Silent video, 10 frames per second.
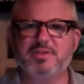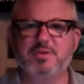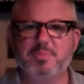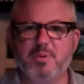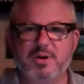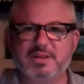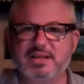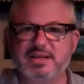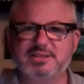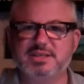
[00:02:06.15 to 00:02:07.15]
the report
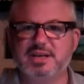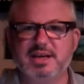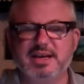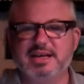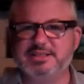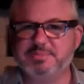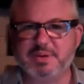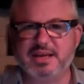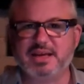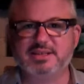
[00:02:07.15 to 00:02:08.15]
that is
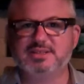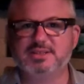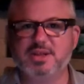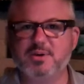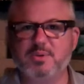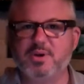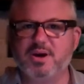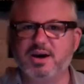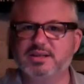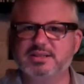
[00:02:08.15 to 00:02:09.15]
being
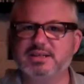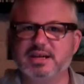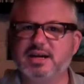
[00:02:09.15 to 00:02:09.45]
slow-walked